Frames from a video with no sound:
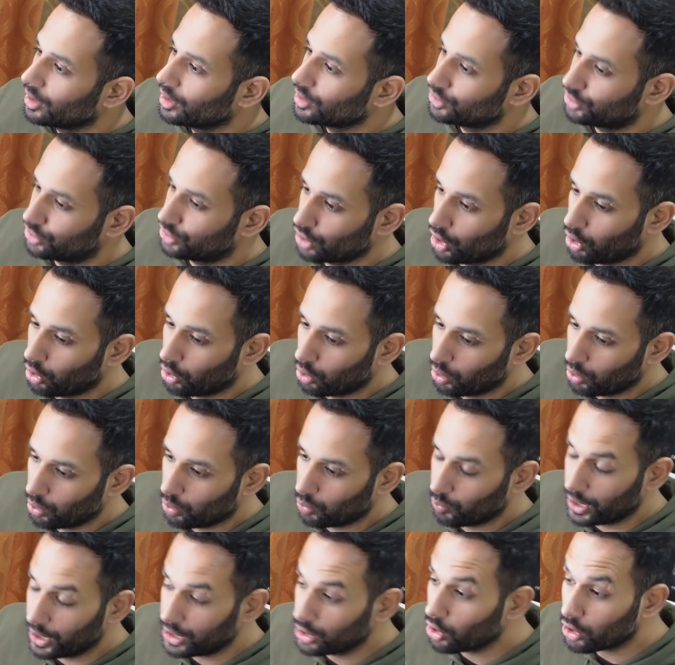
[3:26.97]
So
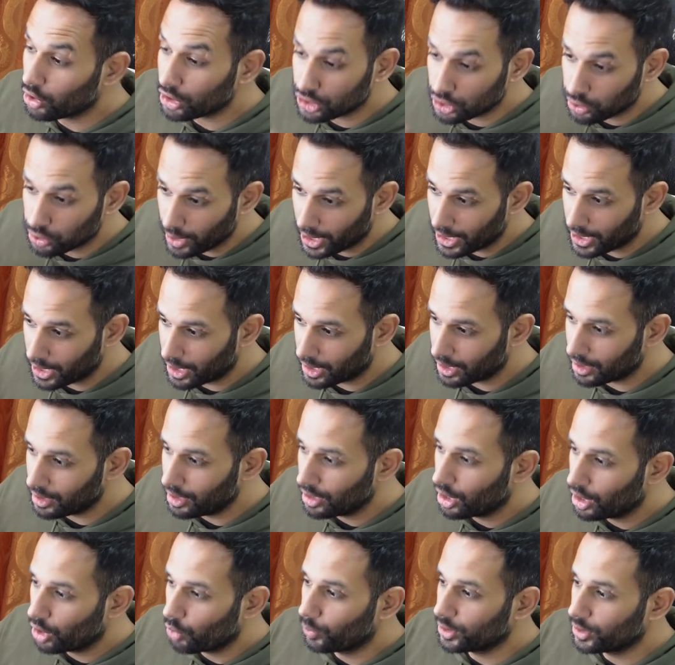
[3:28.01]
when you're trading,
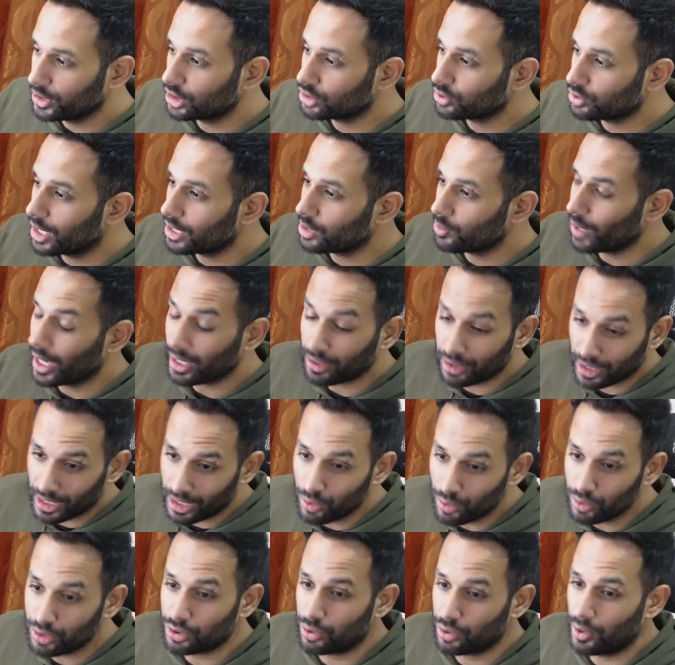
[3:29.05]
when you're trying to
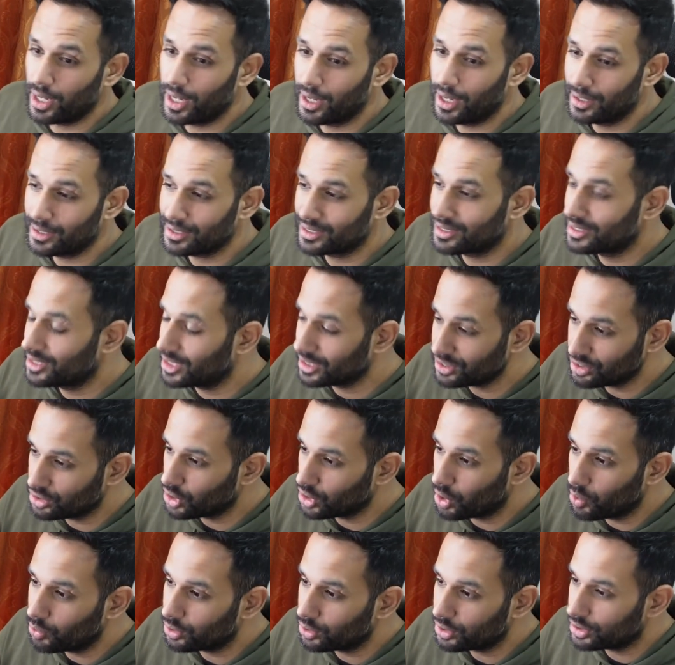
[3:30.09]
execute trades, just
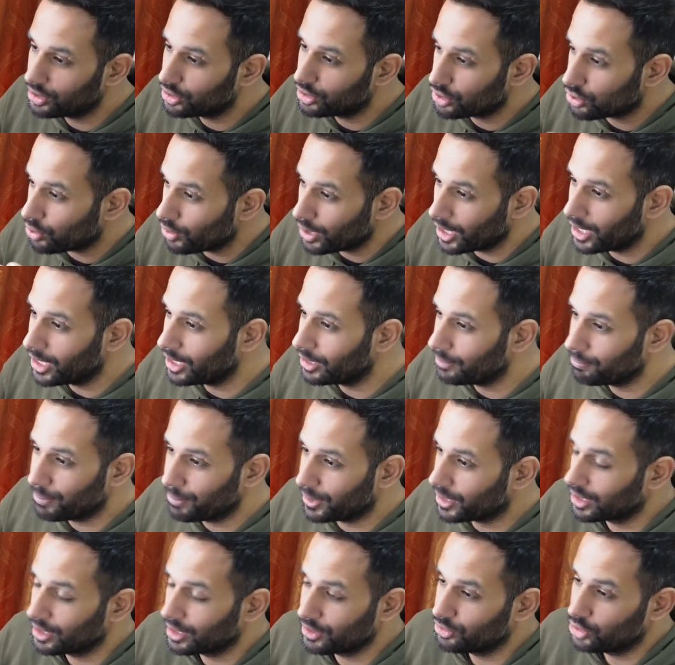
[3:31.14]
don't trade
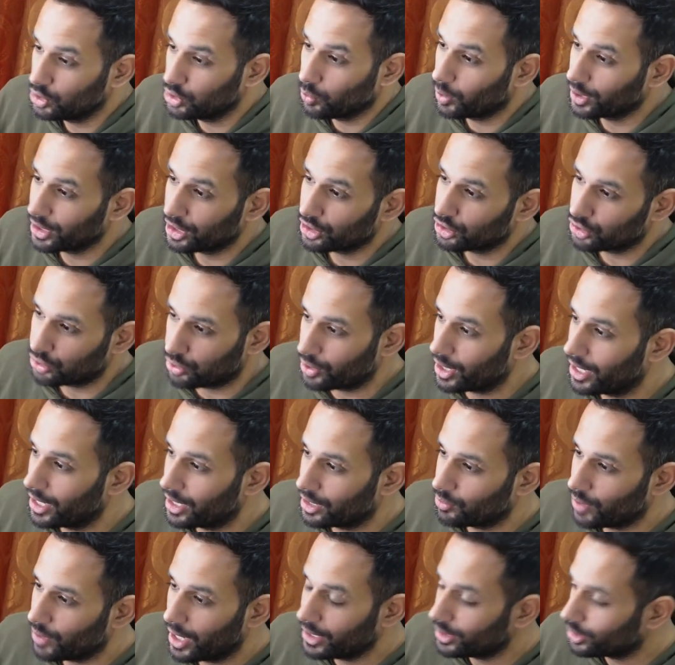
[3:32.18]
because you want to
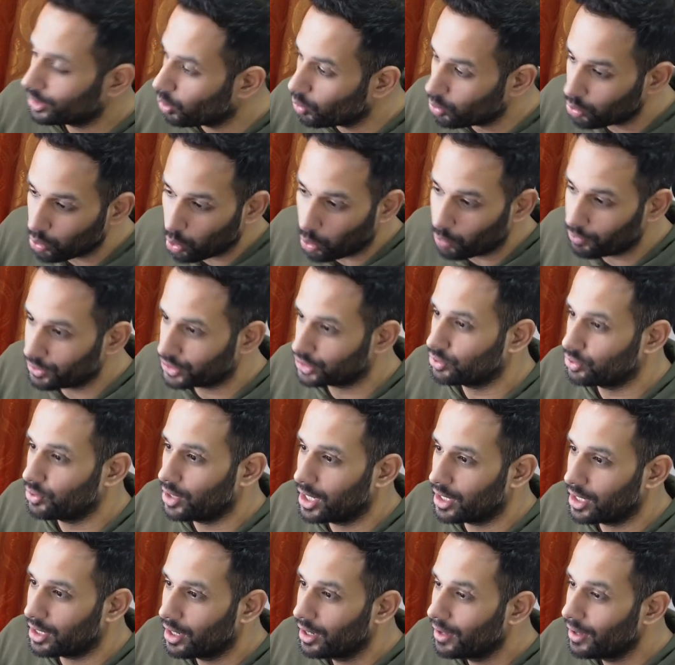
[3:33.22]
trade, right? Don't
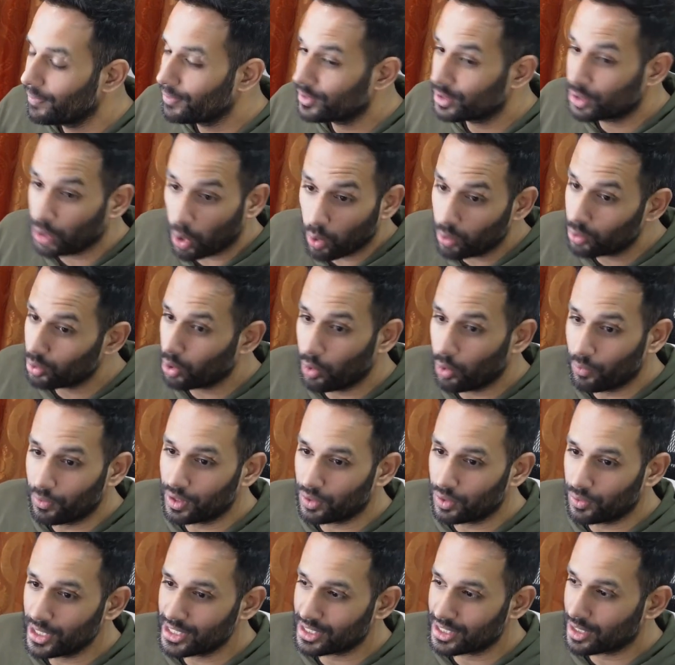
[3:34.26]
overtrade, don't
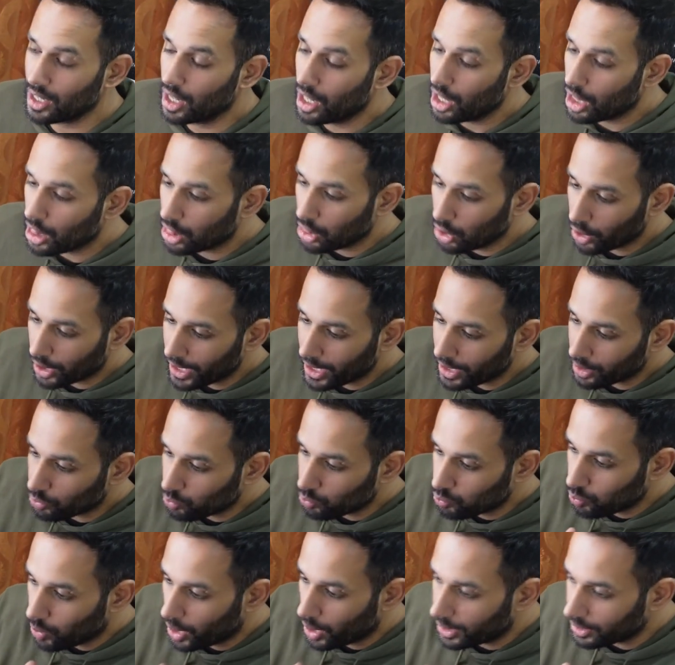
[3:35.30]
over risk. Look at
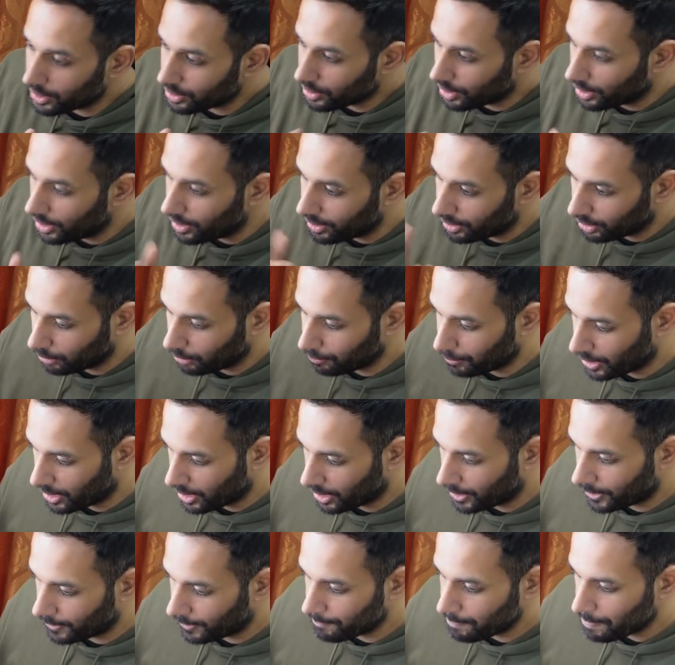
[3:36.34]
one currency
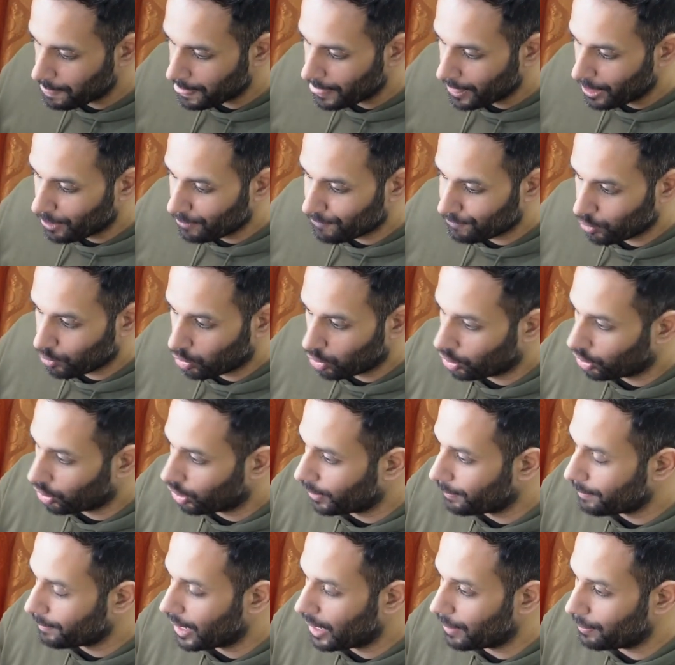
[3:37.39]
pair
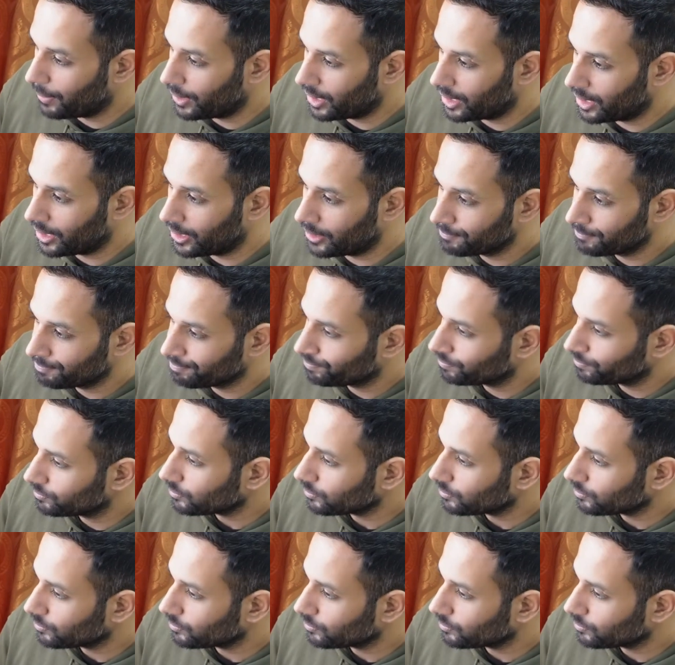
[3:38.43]
for maybe